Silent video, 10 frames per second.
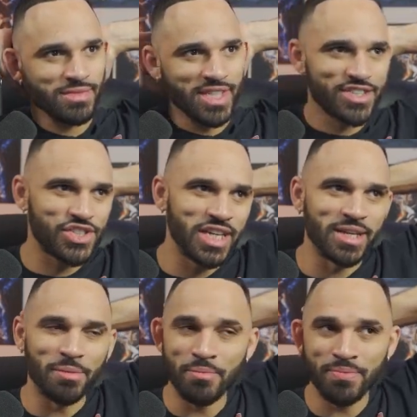Let's see
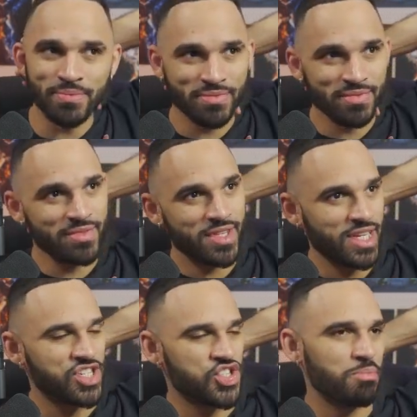it.
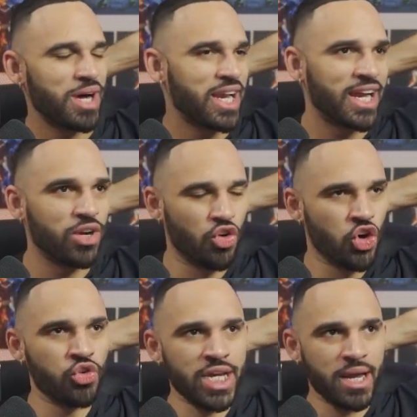Is it somebody I don't
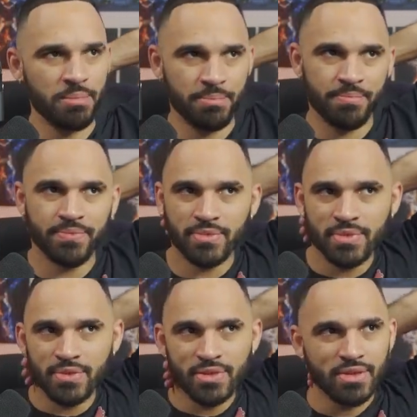own yet?
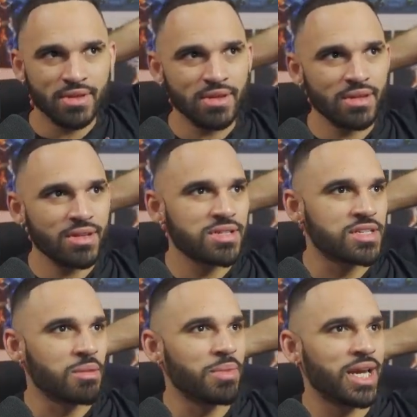
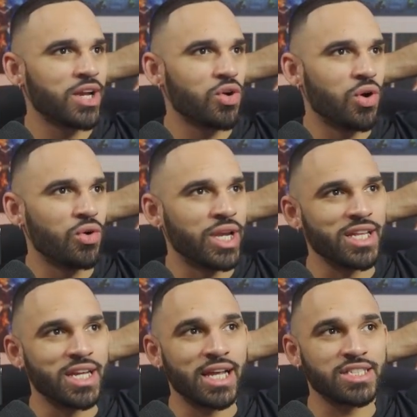Look
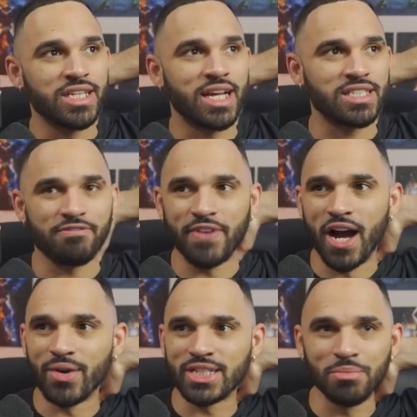at that. See, it has that
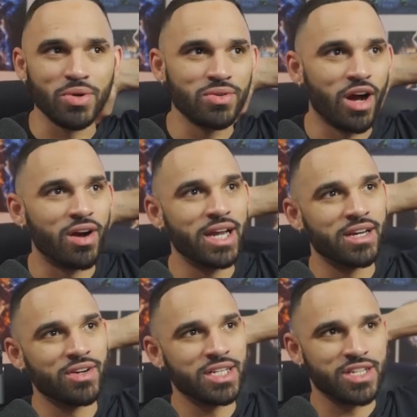fiery symbol. All right,
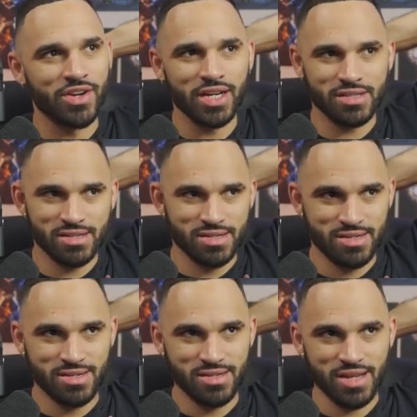here it is.
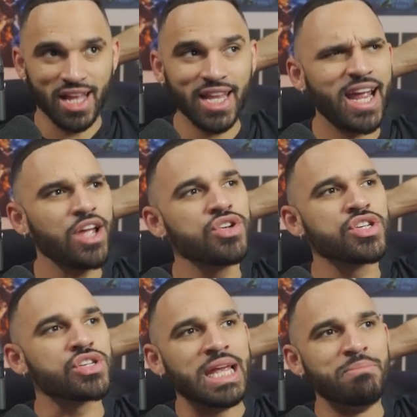I like how you can
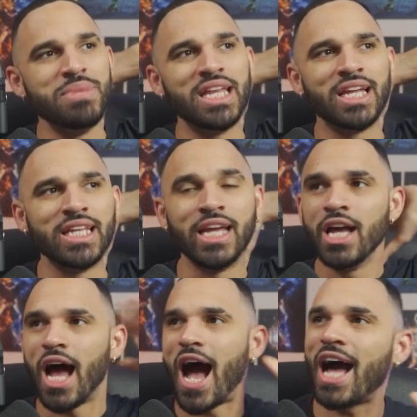just immediately,
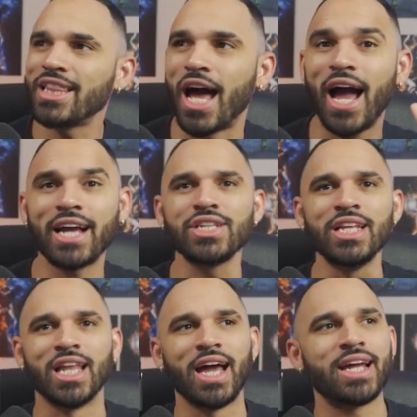I actually
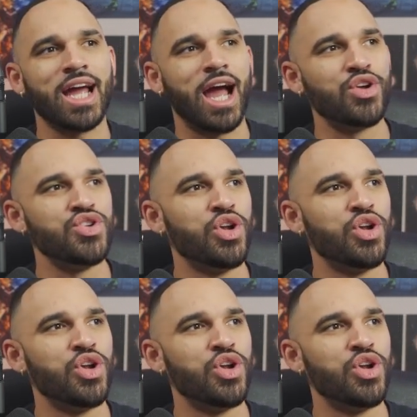like how you